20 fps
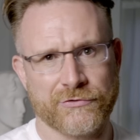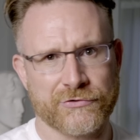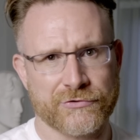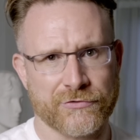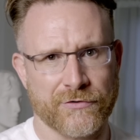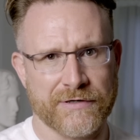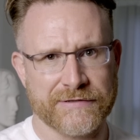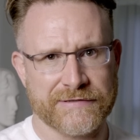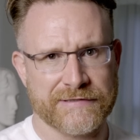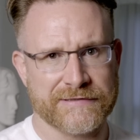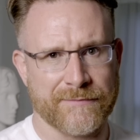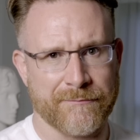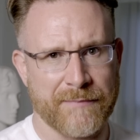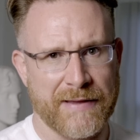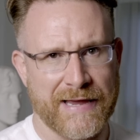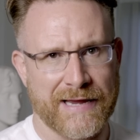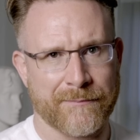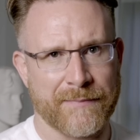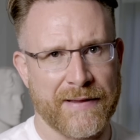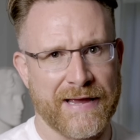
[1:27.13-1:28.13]
choices of
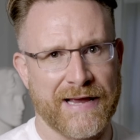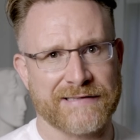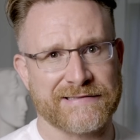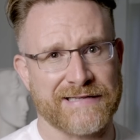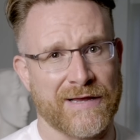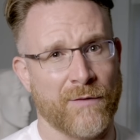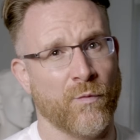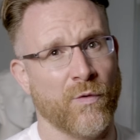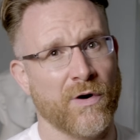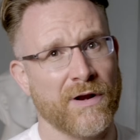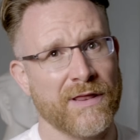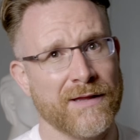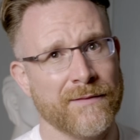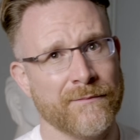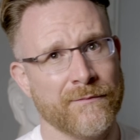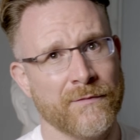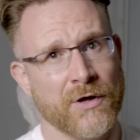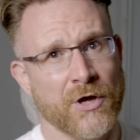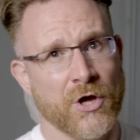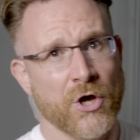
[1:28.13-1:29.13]
backpacks, and one of
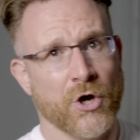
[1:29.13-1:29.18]
them